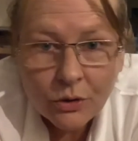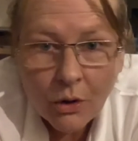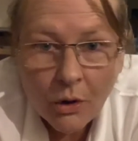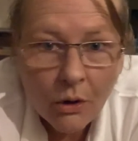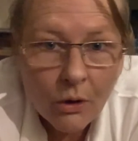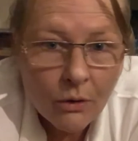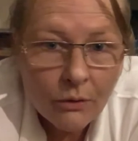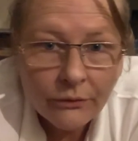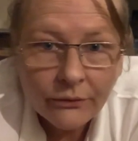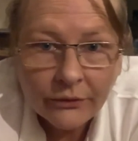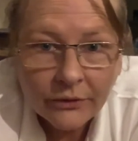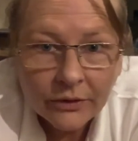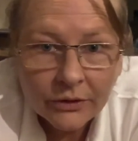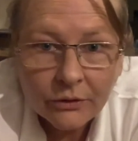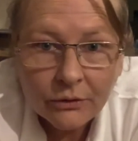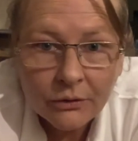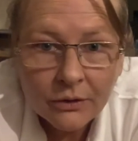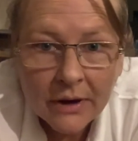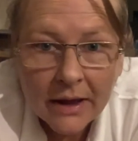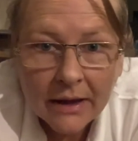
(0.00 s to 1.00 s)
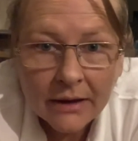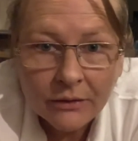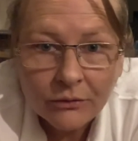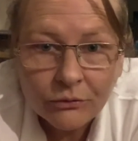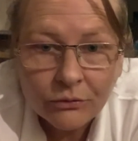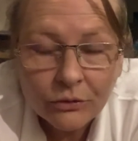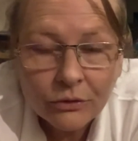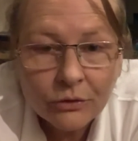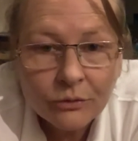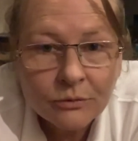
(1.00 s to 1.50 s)
off and create
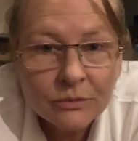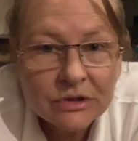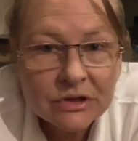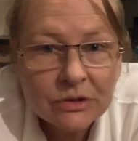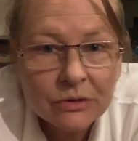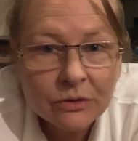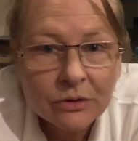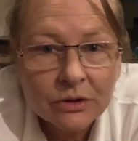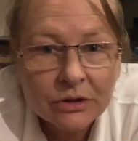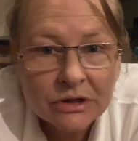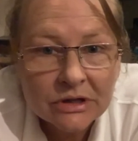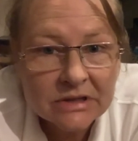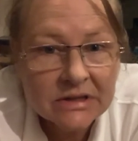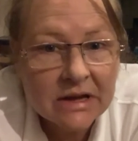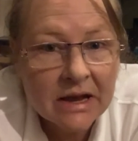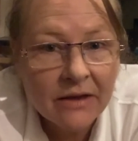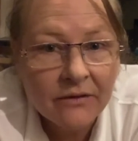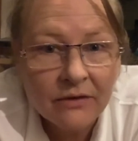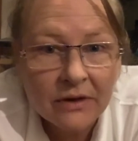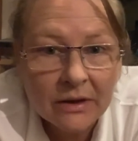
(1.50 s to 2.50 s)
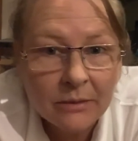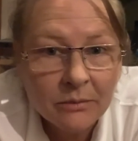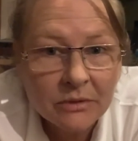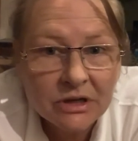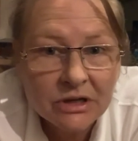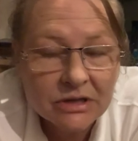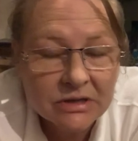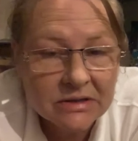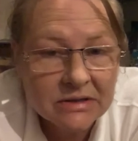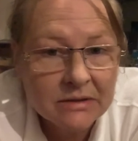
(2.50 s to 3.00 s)
rooms. You can just have
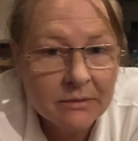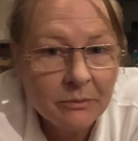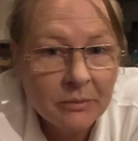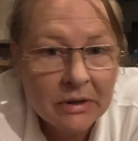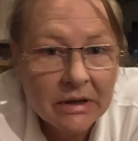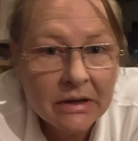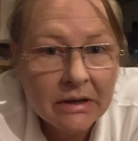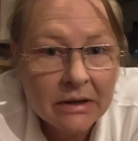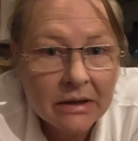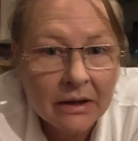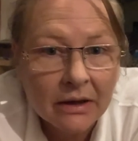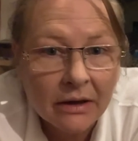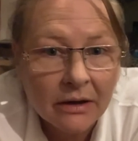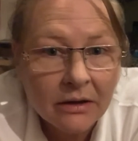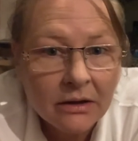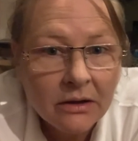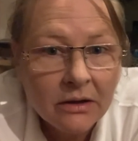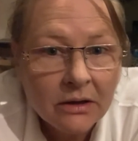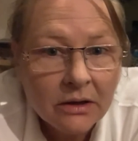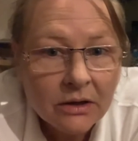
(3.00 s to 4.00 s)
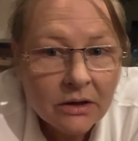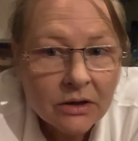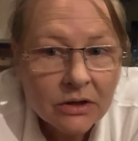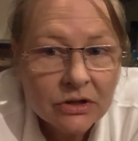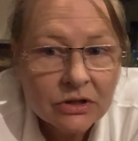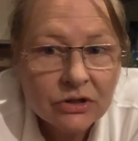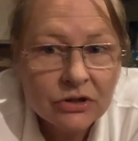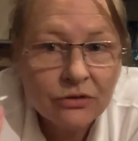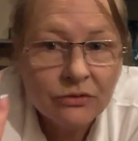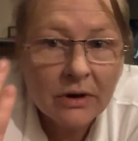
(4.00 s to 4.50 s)
images appear
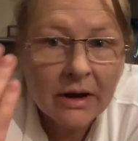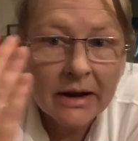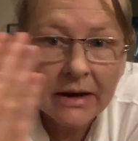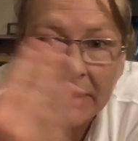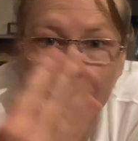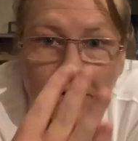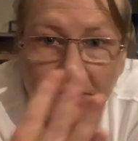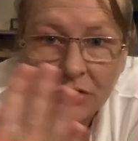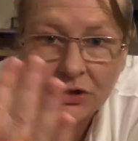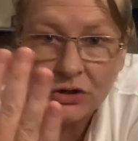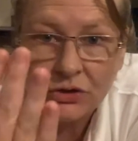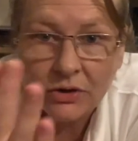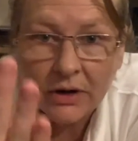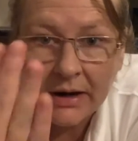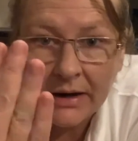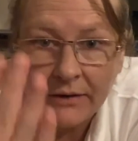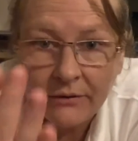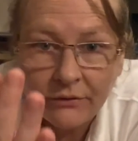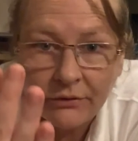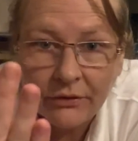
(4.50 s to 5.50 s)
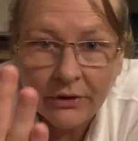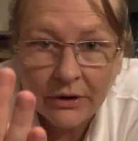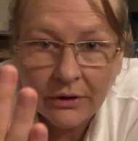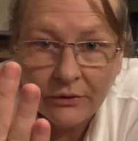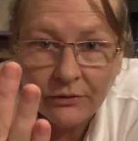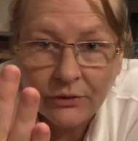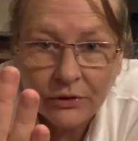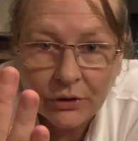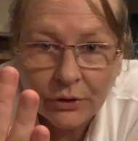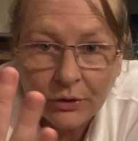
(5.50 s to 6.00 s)
straight in front
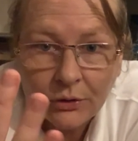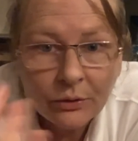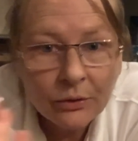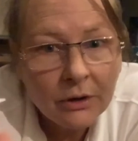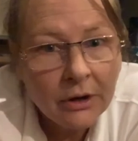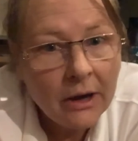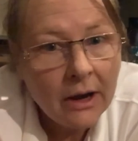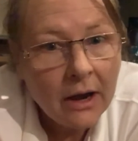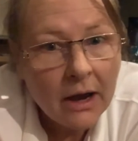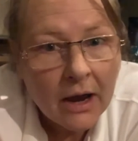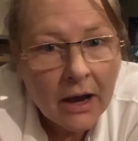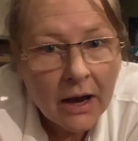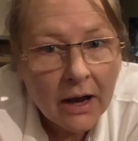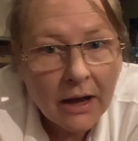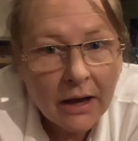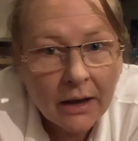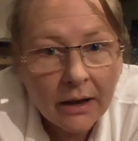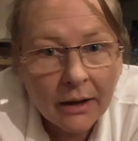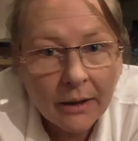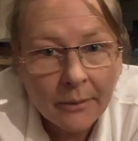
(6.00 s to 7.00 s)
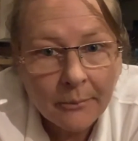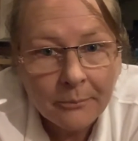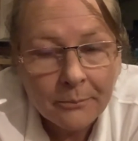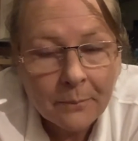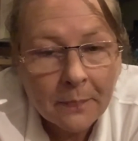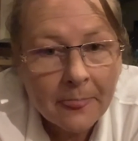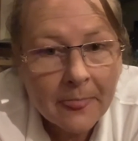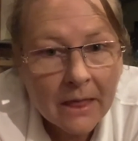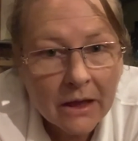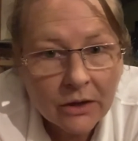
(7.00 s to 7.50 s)
of you.
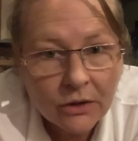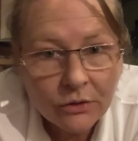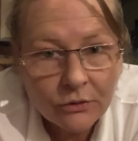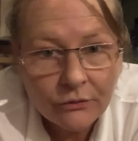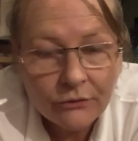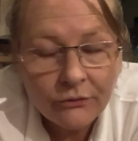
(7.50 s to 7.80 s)
Like your